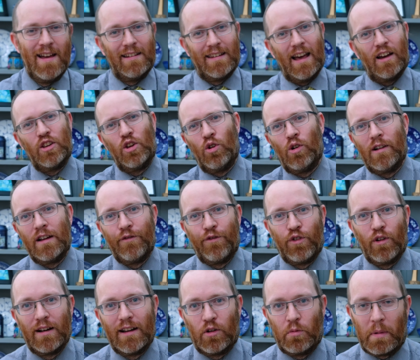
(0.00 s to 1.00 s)
Now, you're in
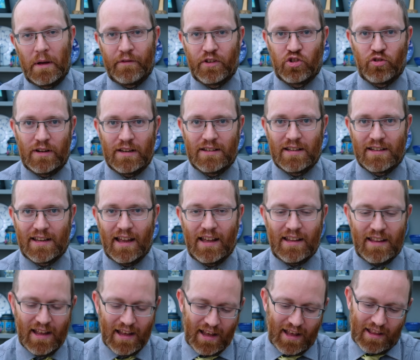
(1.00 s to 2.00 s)
for a little bit of a treat
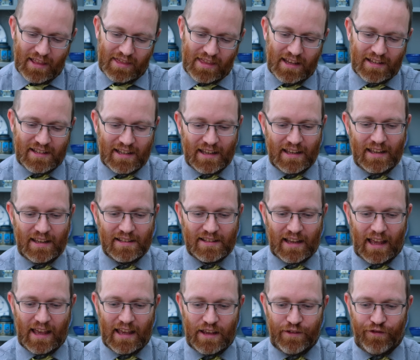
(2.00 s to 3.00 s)
today. This is
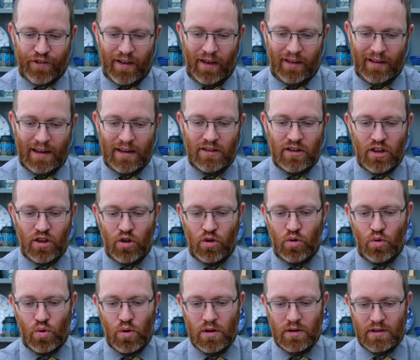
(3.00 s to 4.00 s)
a fairly
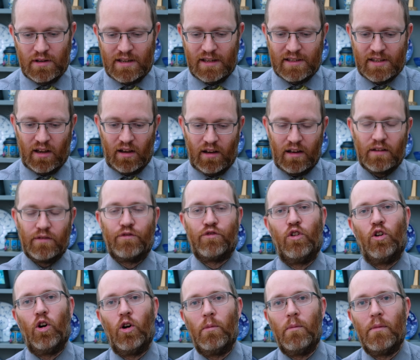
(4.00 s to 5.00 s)
new design
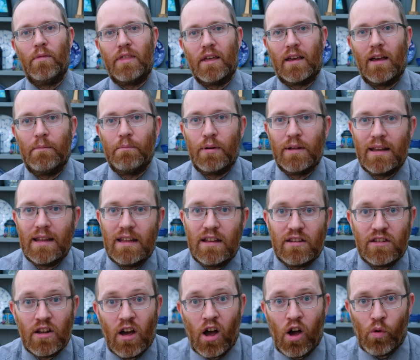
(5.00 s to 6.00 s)
from the company
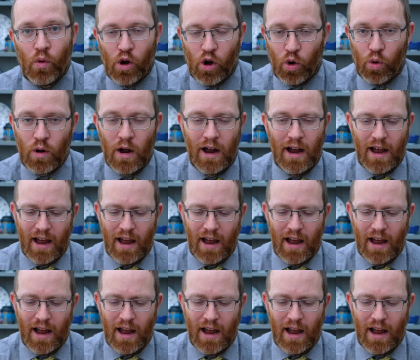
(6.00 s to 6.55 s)
Narwhal.